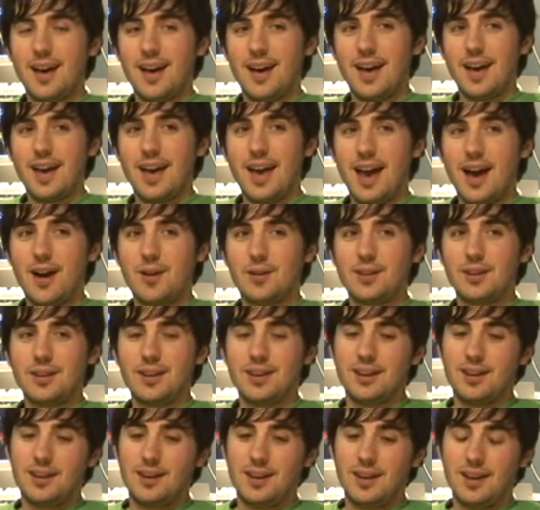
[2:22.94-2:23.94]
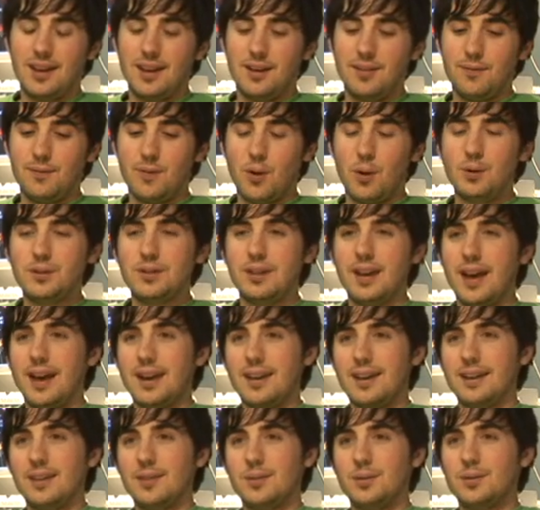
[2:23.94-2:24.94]
Out in
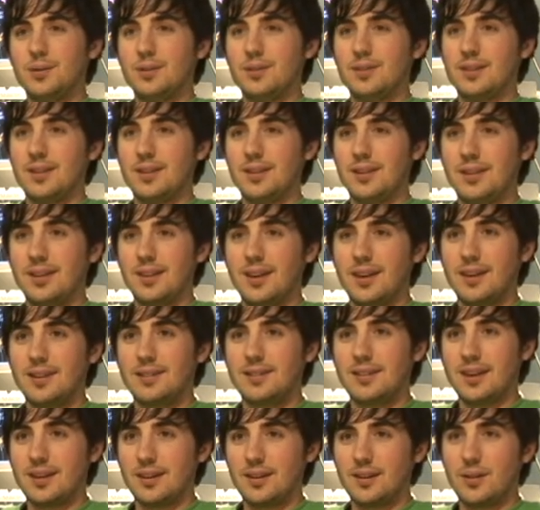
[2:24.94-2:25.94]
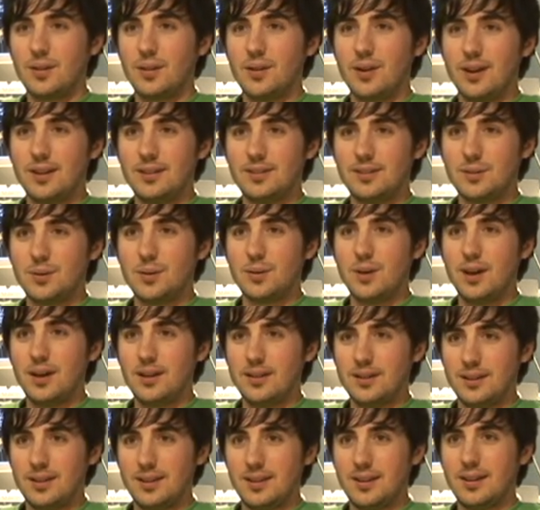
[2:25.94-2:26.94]
Votech, which is like a technical high school
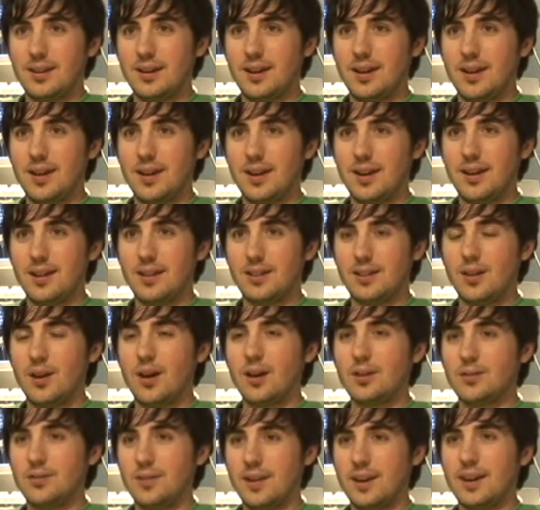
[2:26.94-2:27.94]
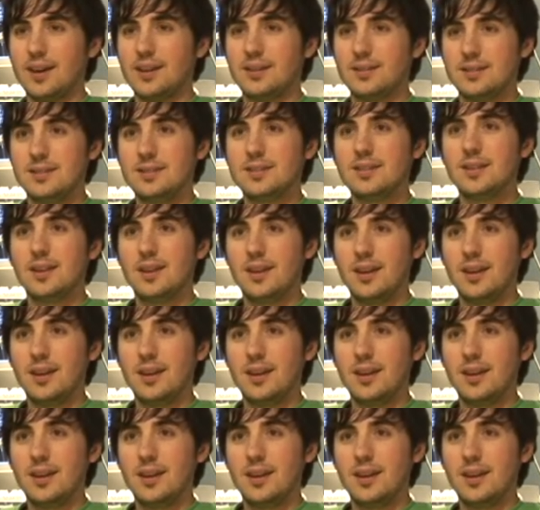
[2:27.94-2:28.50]
out in Las Vegas.